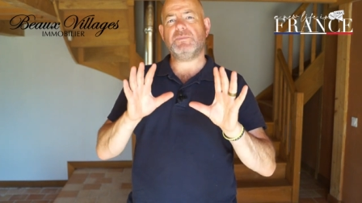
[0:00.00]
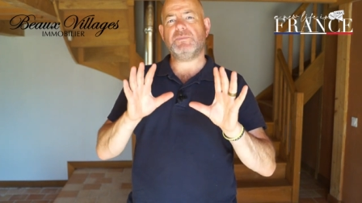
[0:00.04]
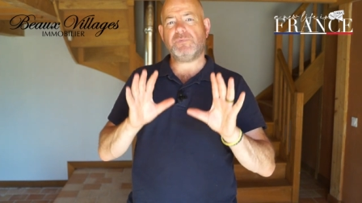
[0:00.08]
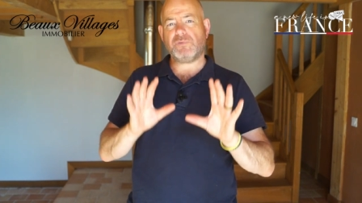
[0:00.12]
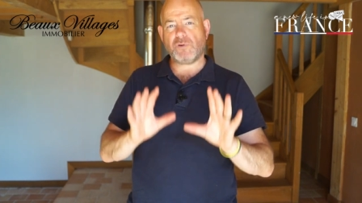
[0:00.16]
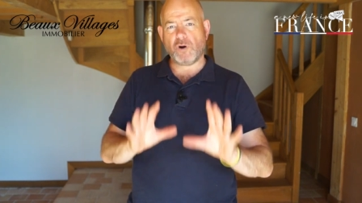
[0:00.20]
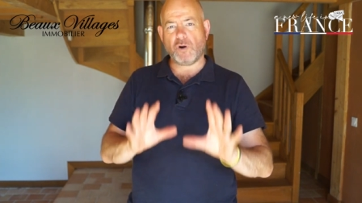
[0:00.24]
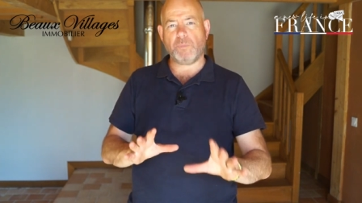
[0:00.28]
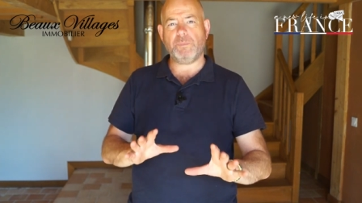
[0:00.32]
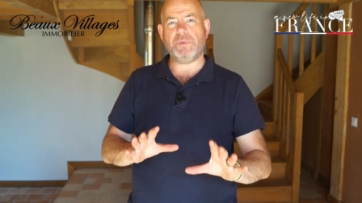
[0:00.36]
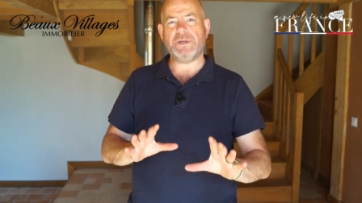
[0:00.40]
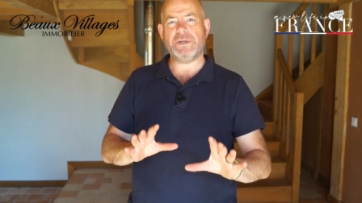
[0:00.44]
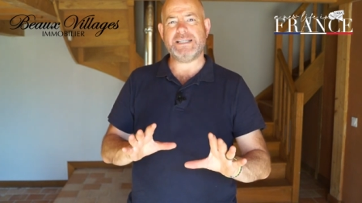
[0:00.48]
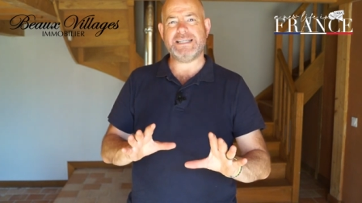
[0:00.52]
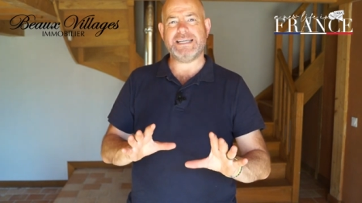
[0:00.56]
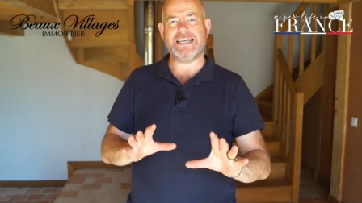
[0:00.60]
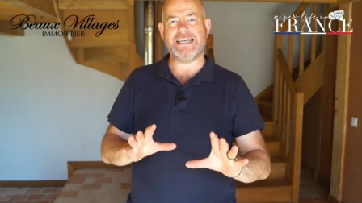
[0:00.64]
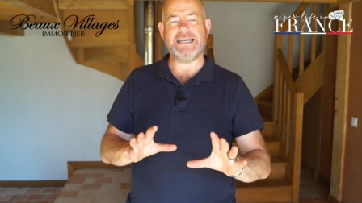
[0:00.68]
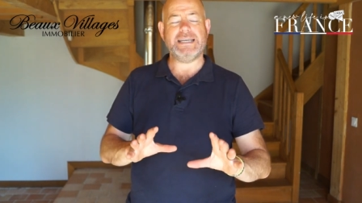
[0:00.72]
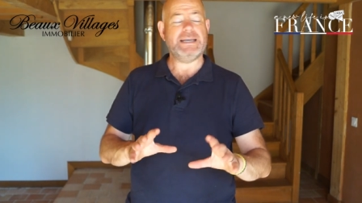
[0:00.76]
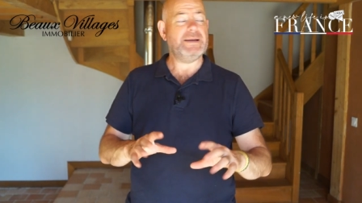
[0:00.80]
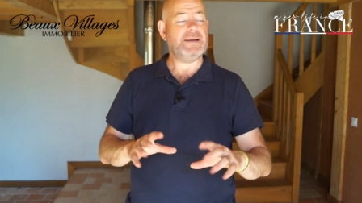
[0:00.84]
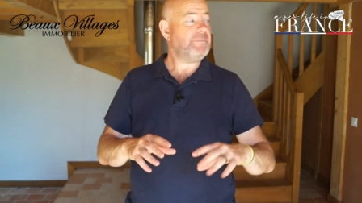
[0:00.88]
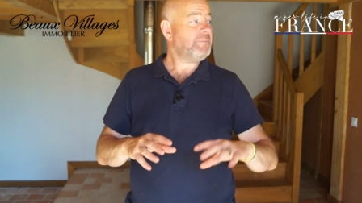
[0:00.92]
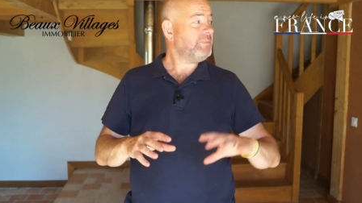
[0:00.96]

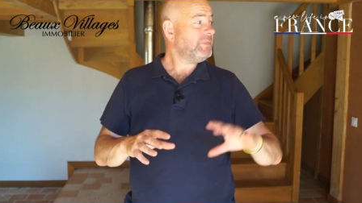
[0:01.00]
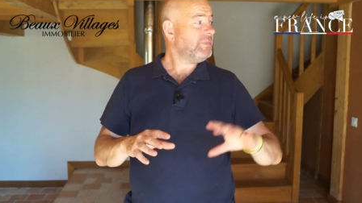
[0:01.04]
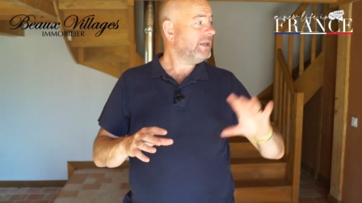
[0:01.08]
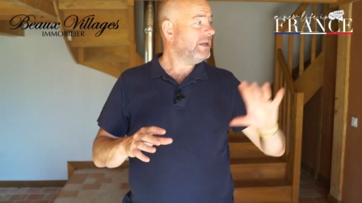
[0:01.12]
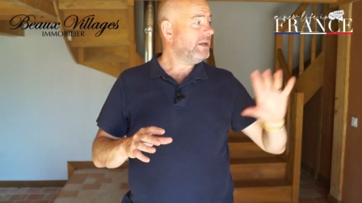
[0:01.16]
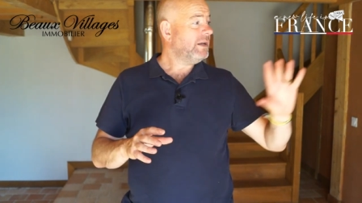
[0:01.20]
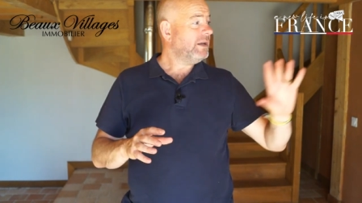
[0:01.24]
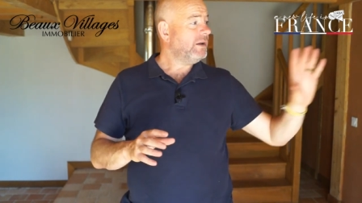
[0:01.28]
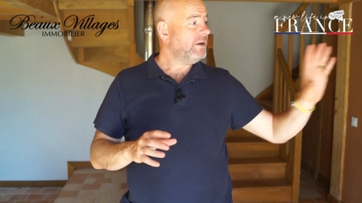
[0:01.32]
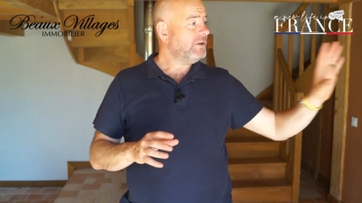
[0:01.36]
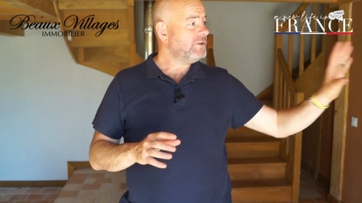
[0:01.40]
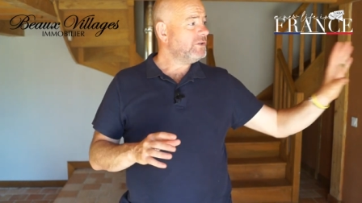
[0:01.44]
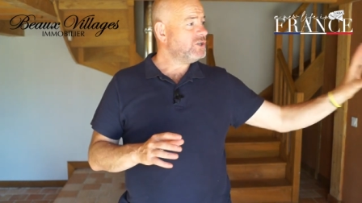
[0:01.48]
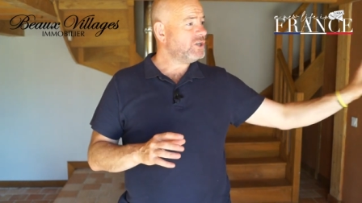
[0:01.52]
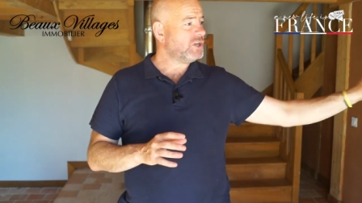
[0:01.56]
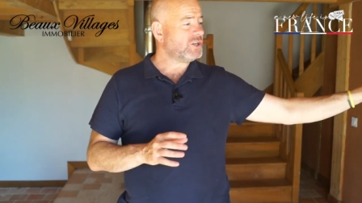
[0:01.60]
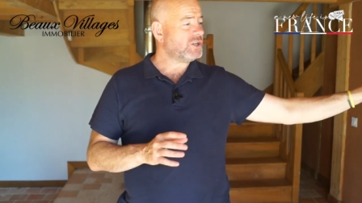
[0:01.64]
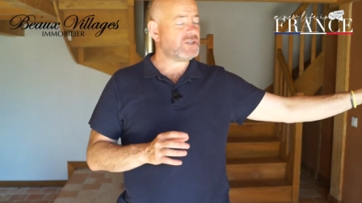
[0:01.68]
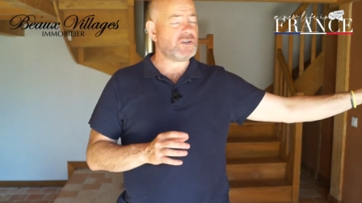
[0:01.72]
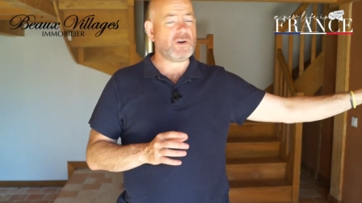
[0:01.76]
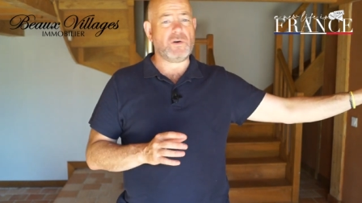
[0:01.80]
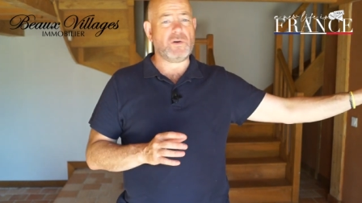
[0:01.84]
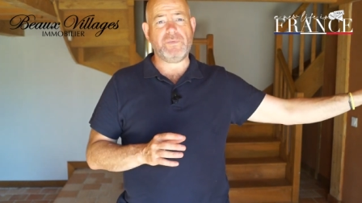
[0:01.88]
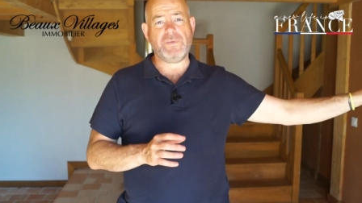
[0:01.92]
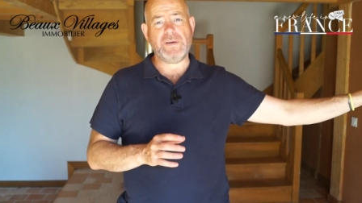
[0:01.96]
property.
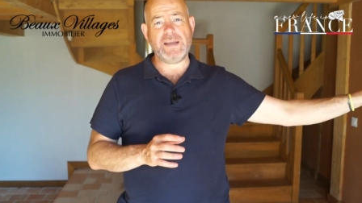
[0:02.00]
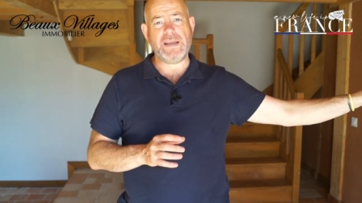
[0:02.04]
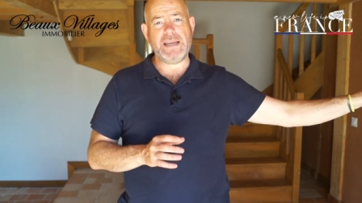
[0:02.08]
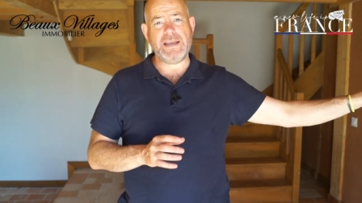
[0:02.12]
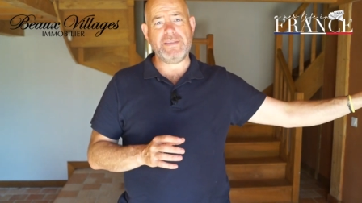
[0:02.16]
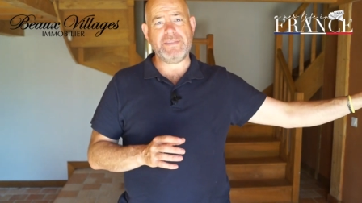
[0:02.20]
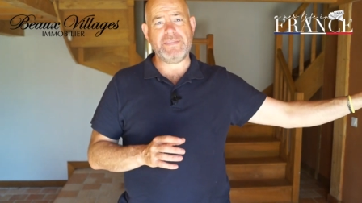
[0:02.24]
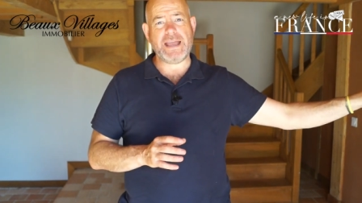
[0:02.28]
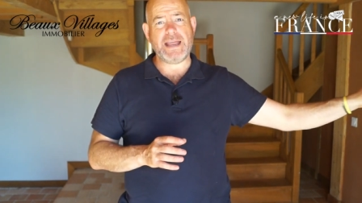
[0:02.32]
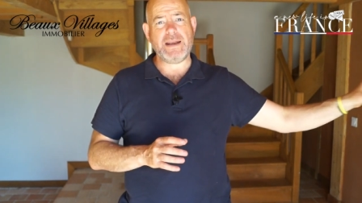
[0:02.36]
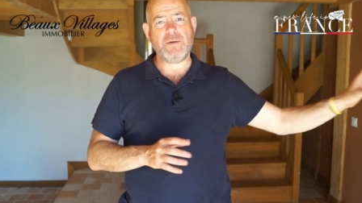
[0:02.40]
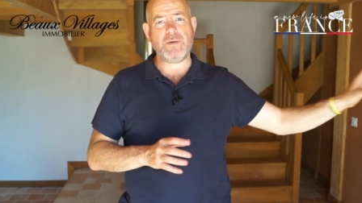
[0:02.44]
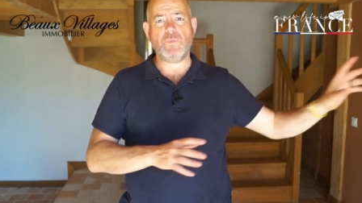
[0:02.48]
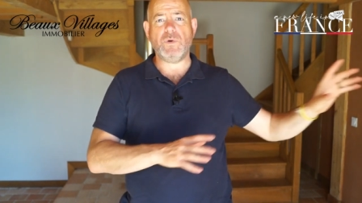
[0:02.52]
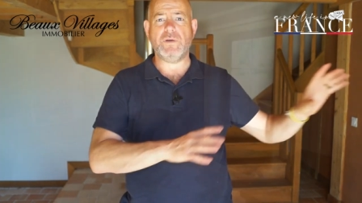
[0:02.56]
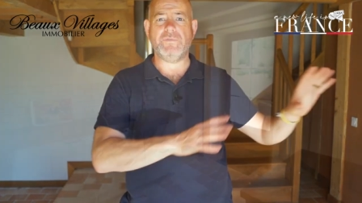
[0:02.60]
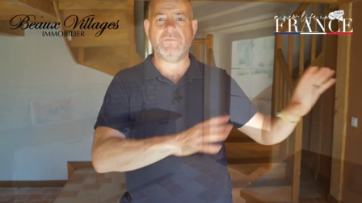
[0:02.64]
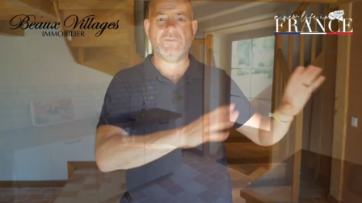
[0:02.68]
Just off here then, we've